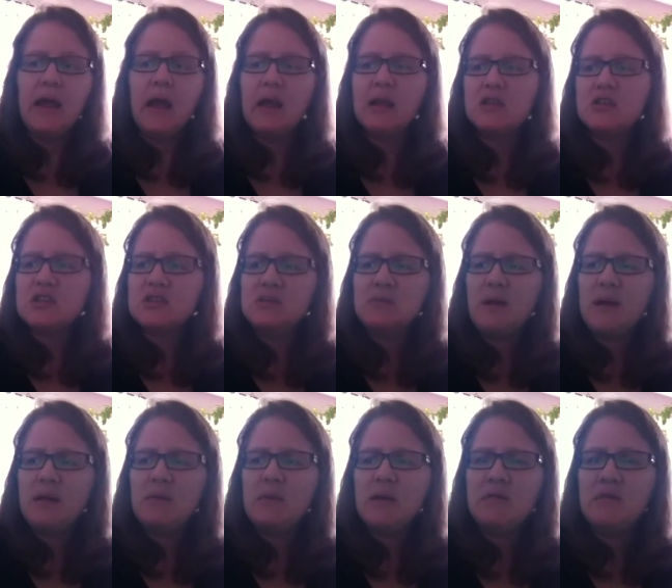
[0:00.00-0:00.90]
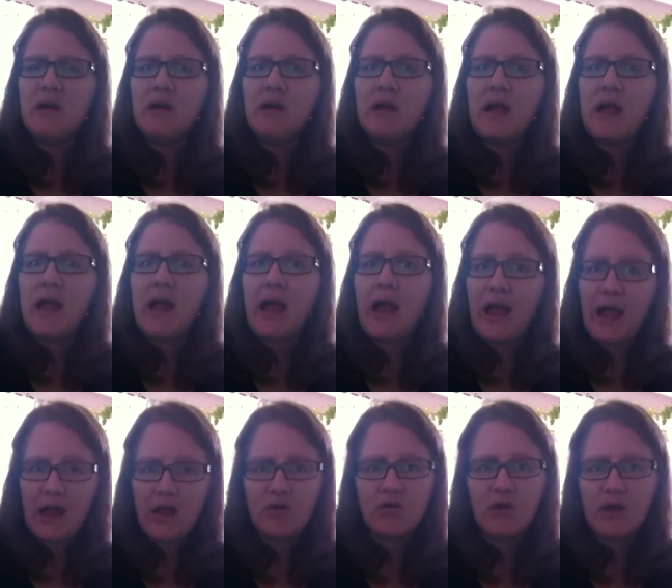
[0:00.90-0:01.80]
And it just made me very
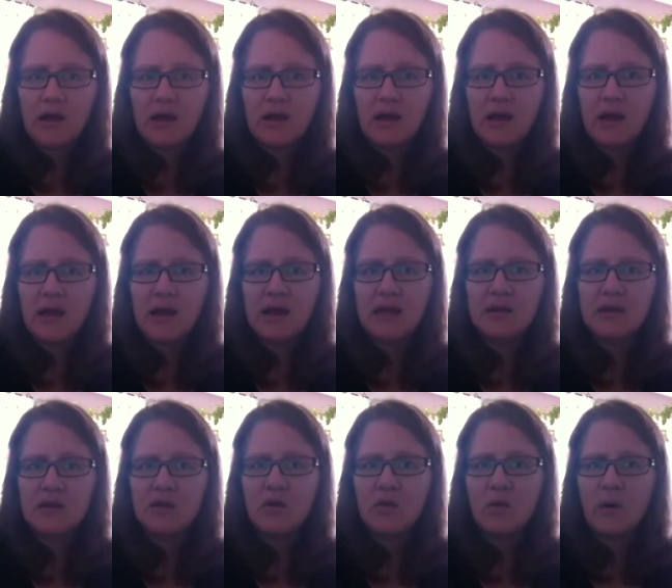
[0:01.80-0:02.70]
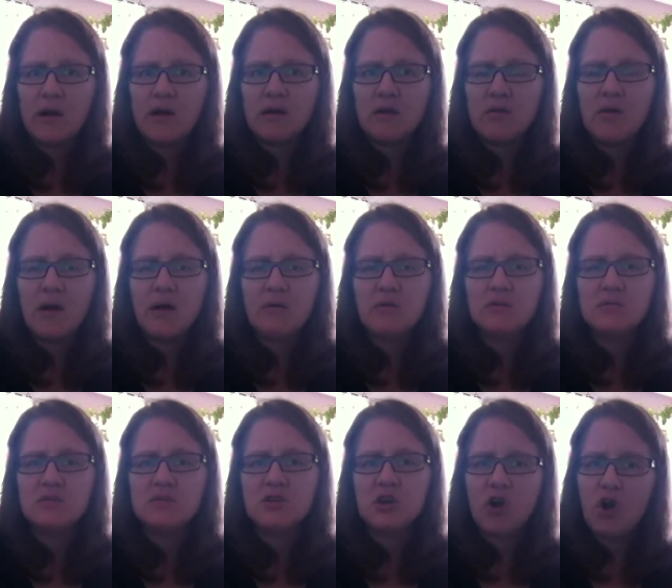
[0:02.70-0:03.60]
angry, and I didn't quite know how
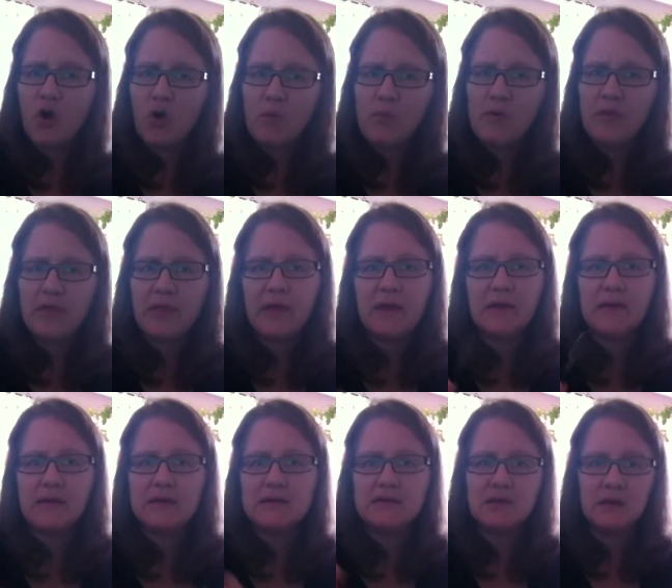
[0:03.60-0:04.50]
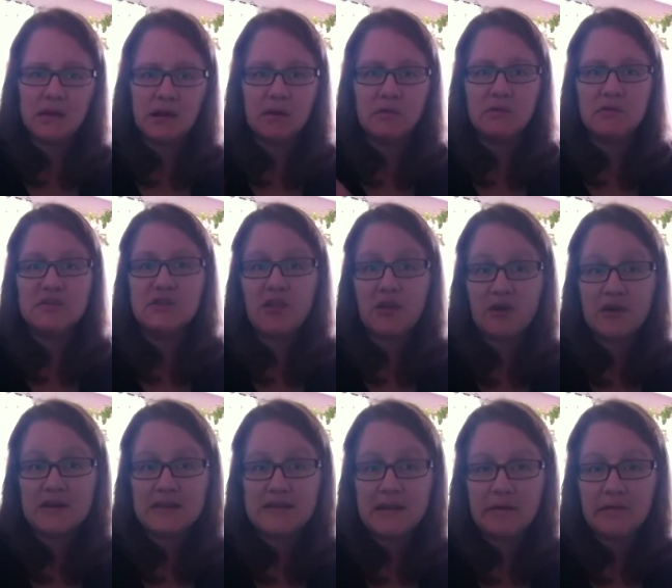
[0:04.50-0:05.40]
to cope with it until I was
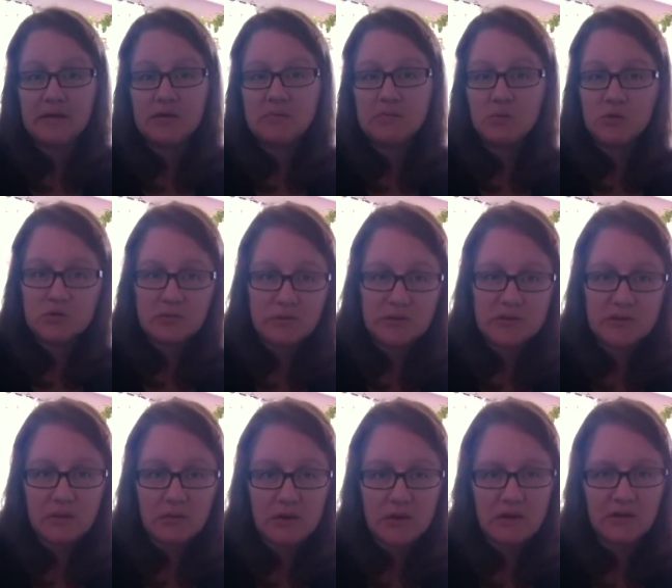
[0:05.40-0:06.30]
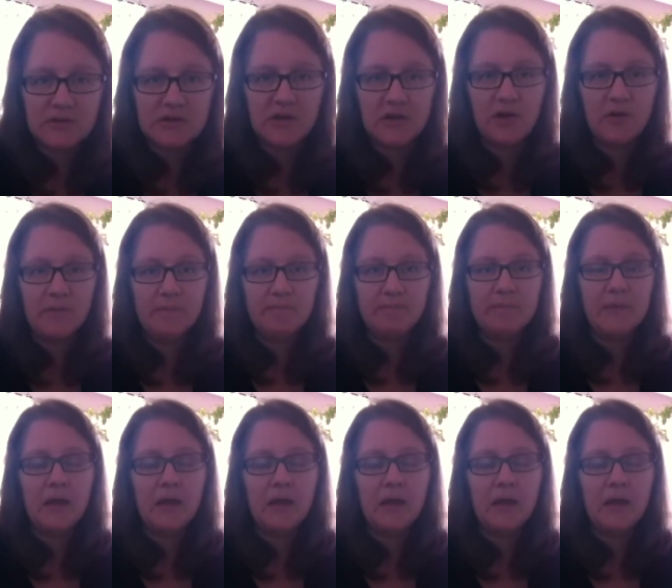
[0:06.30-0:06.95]
37, which was three years ago.